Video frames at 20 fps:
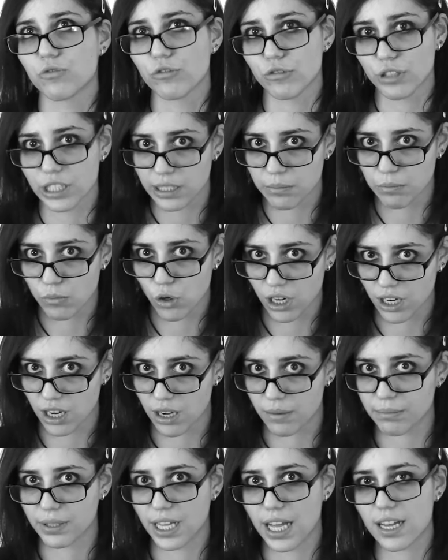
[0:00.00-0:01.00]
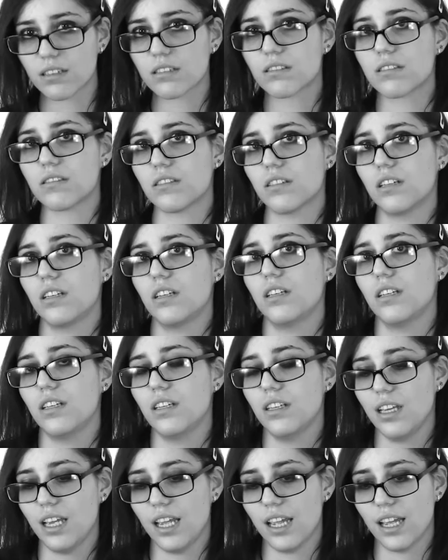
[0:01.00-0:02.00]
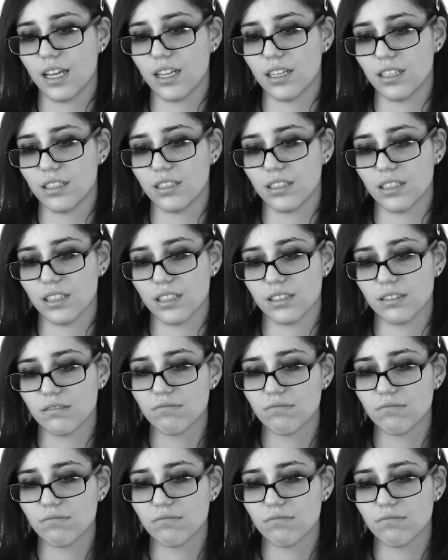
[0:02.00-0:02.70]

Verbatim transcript: really more complex. And uh,